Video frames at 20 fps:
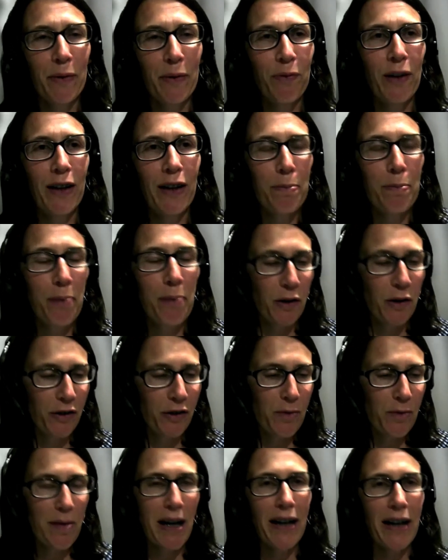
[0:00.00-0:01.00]
Fence
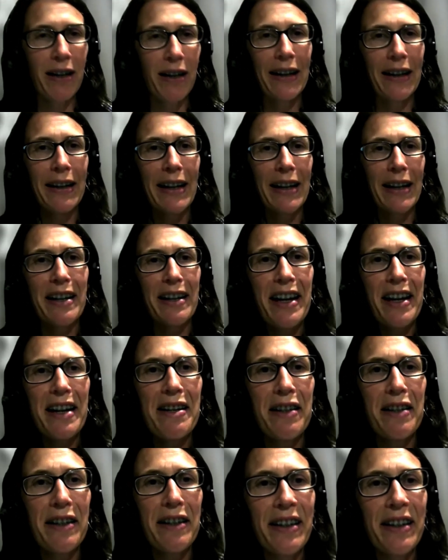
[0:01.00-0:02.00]
post. You may get
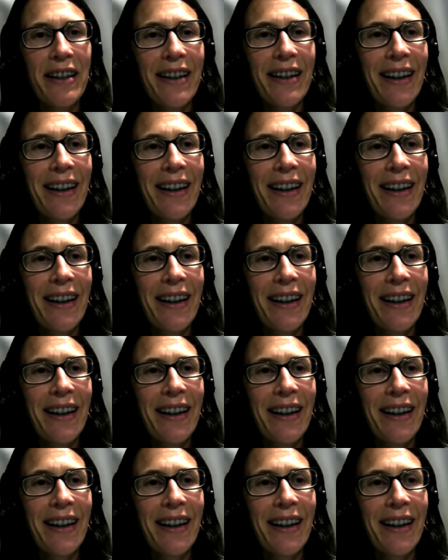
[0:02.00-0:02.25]
inundated.